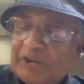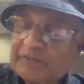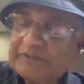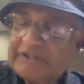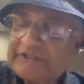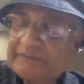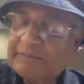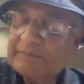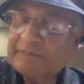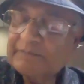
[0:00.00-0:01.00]
already
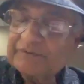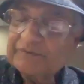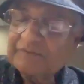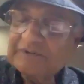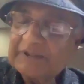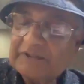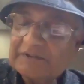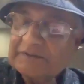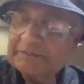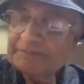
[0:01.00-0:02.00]
mentioned.
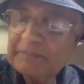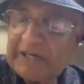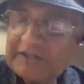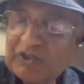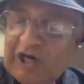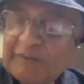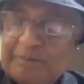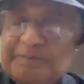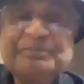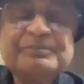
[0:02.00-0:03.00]
Part
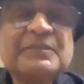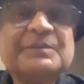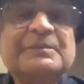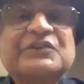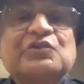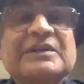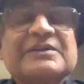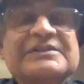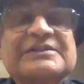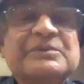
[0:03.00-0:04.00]
of
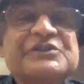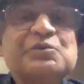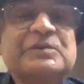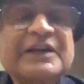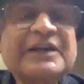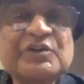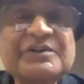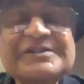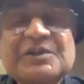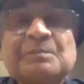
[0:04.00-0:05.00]
materialism is
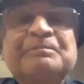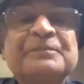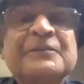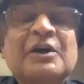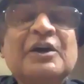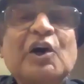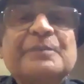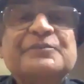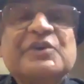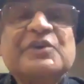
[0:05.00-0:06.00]
reductionism.
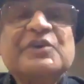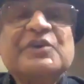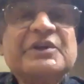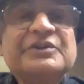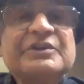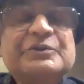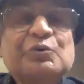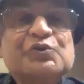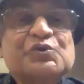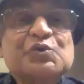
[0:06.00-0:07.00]
Objects can be
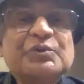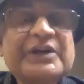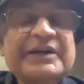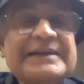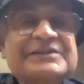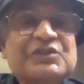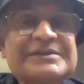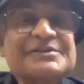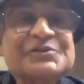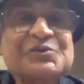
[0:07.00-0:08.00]
reduced to their
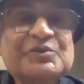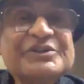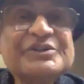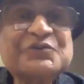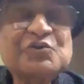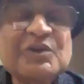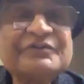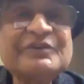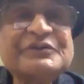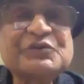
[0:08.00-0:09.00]
essence, which is
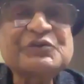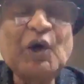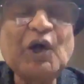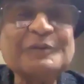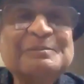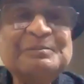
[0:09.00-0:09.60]
actually very small.